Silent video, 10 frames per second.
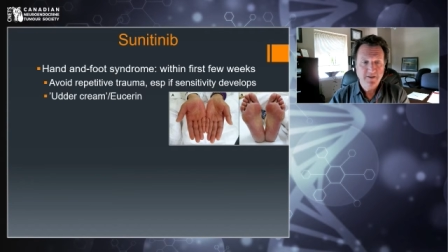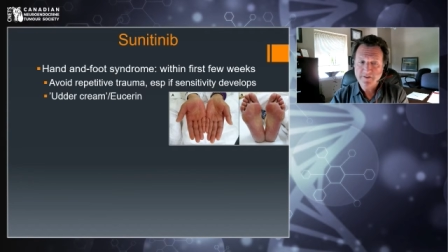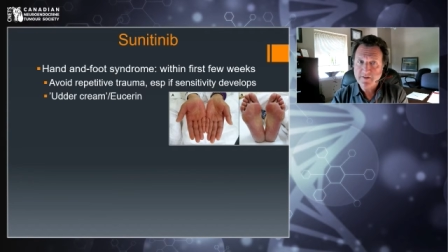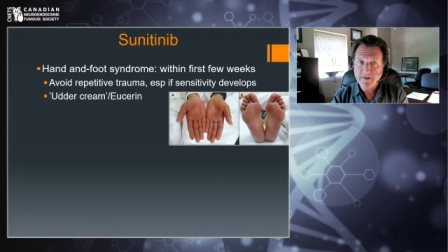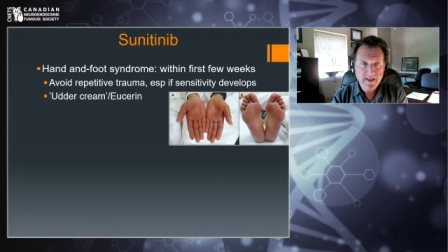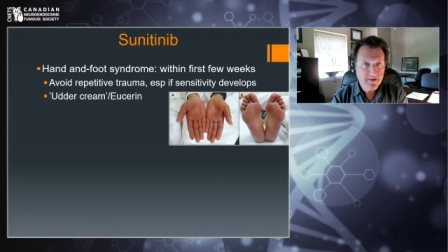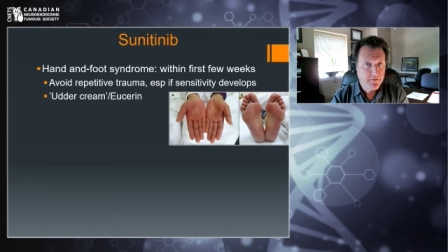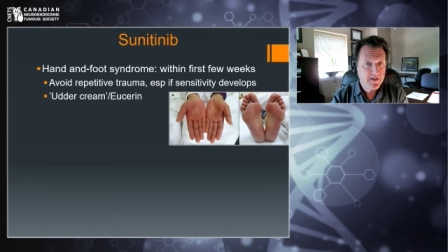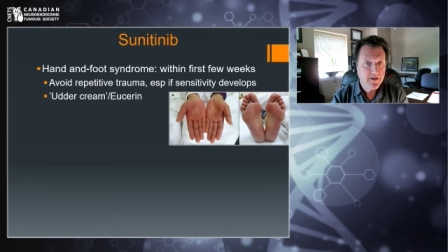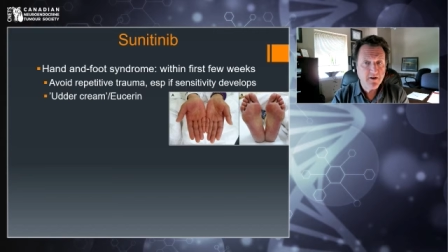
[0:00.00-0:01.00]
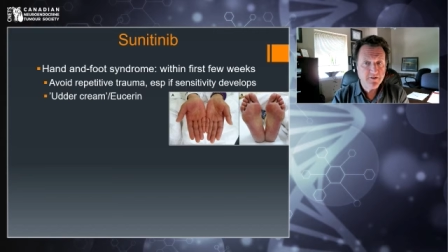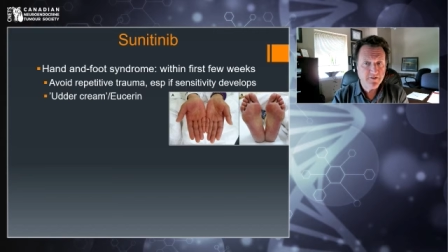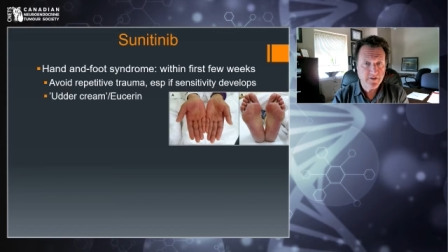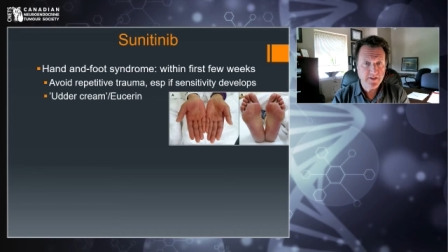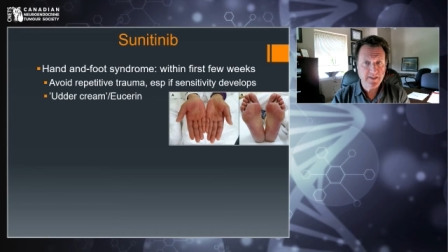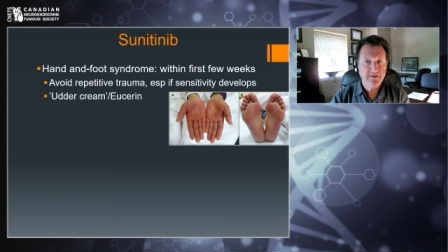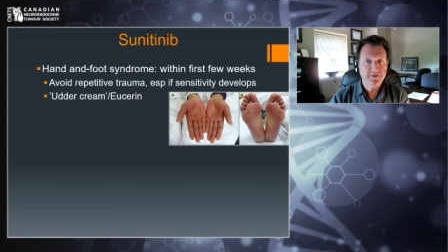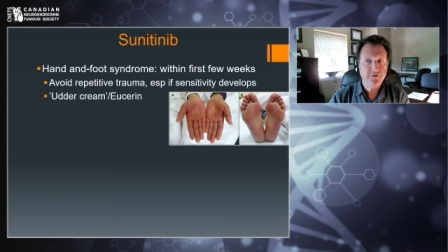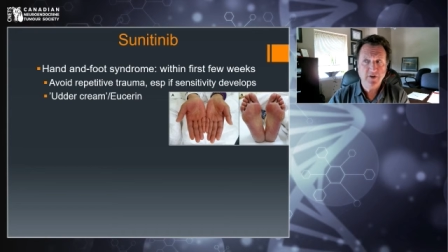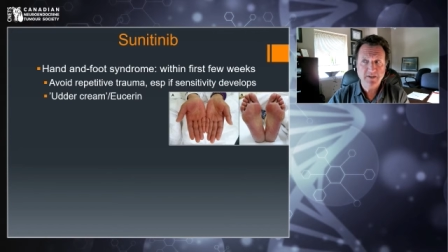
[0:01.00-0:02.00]
slathering constantly
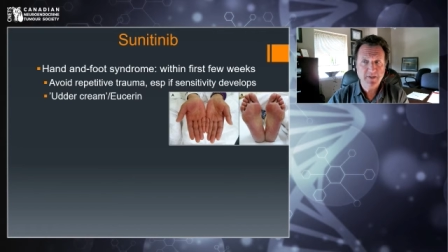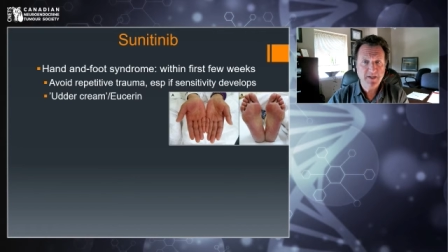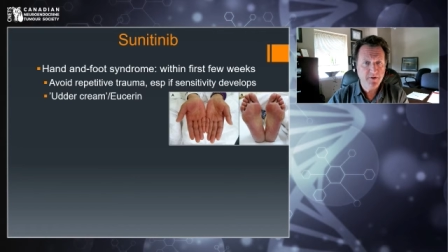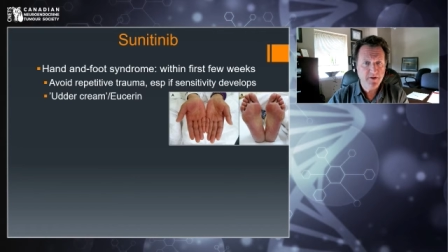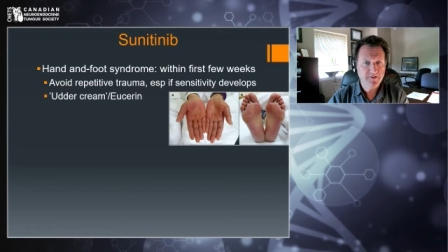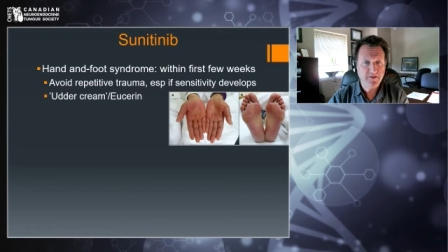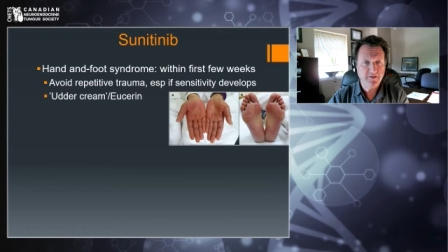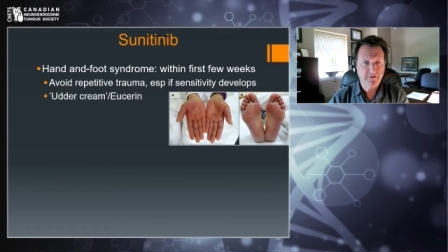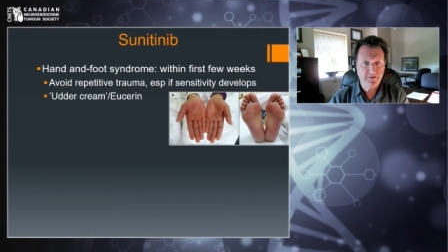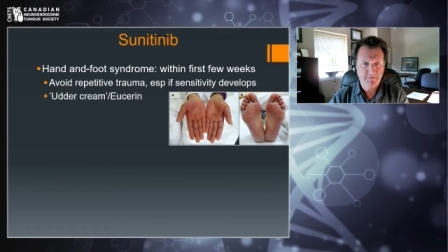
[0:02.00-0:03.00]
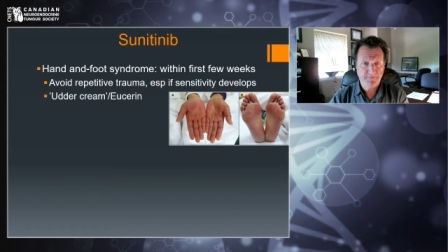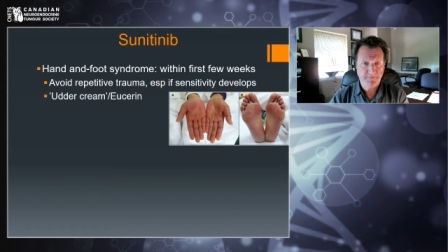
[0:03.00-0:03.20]
to try and minimize this.